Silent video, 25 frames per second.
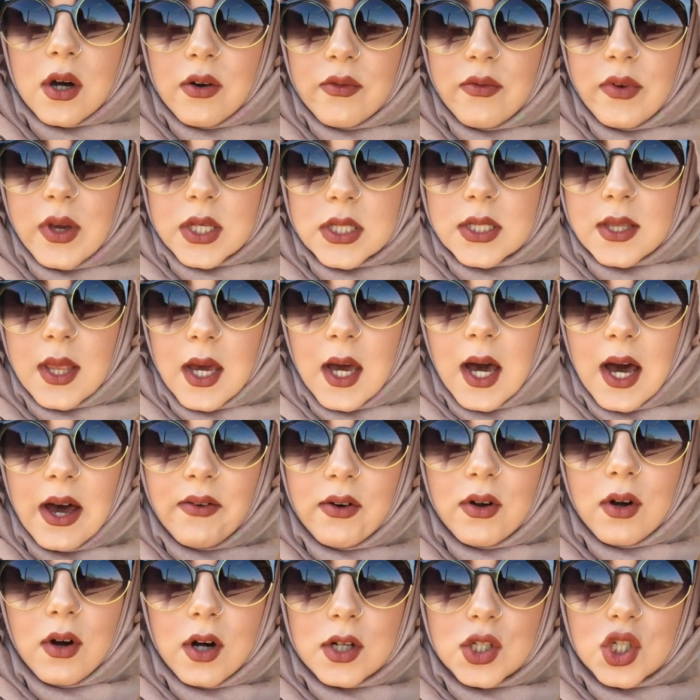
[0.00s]
comfiest thing. I
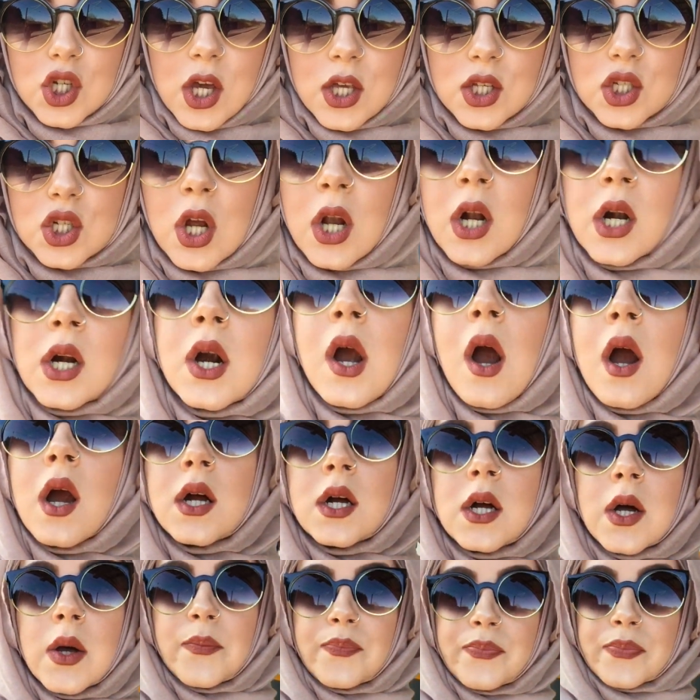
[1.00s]
haven't got change.
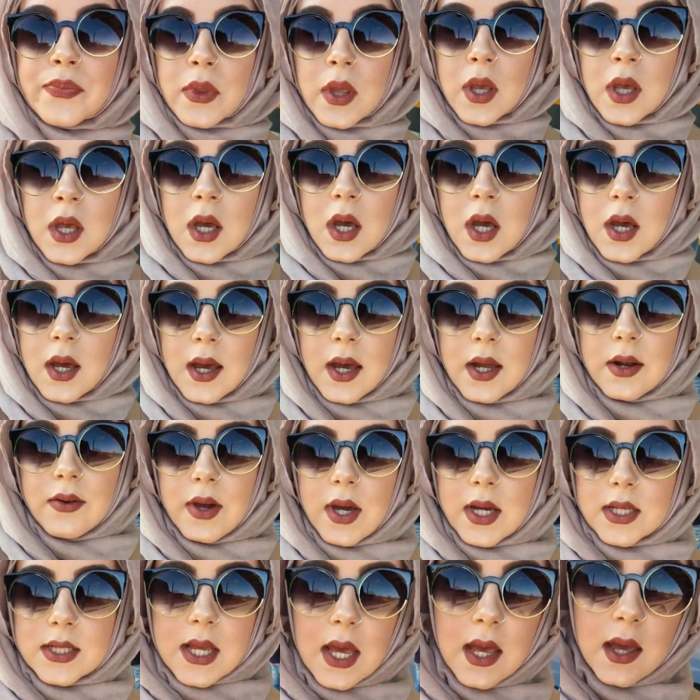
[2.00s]

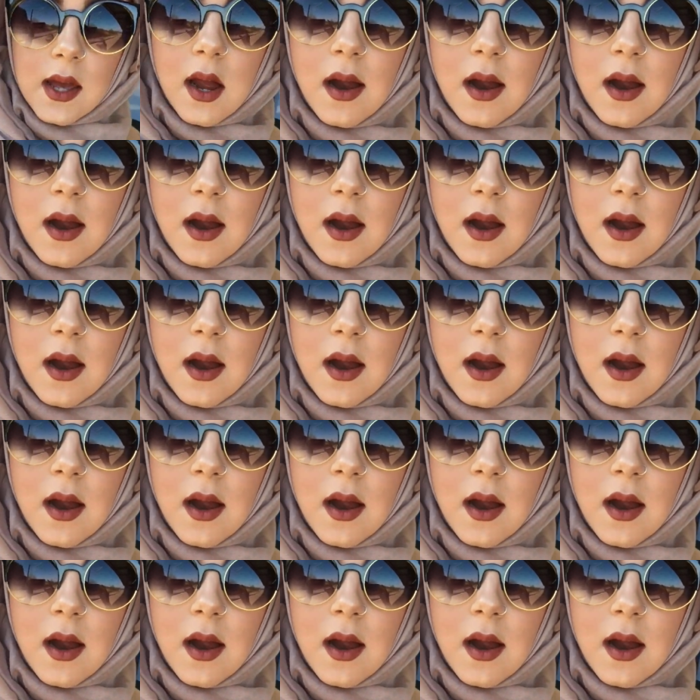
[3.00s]
Anyways,